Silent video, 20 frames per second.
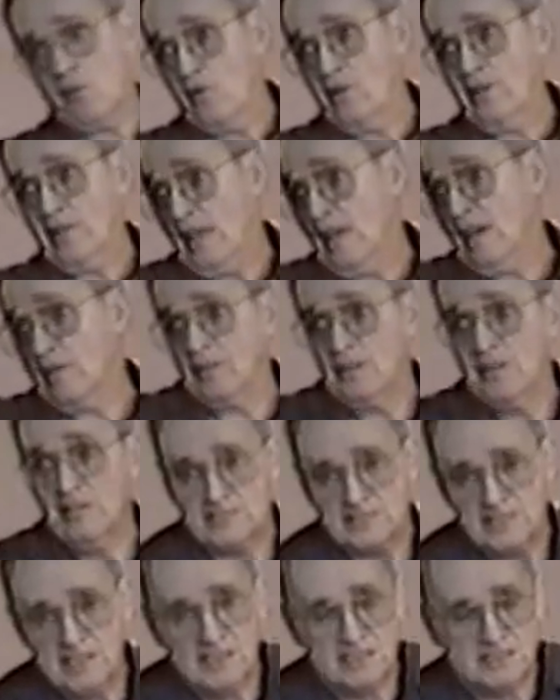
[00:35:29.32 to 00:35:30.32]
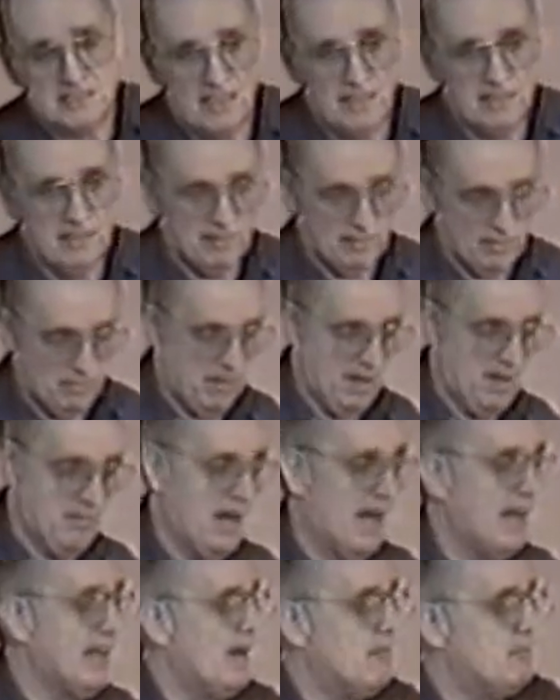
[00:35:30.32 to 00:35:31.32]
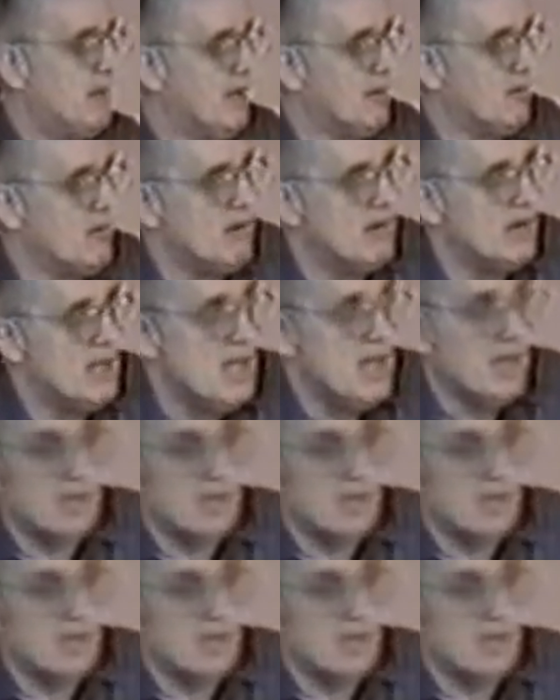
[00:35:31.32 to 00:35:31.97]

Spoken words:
gourd. The heck with you. Sit in the sun, you old bum. I got my gourd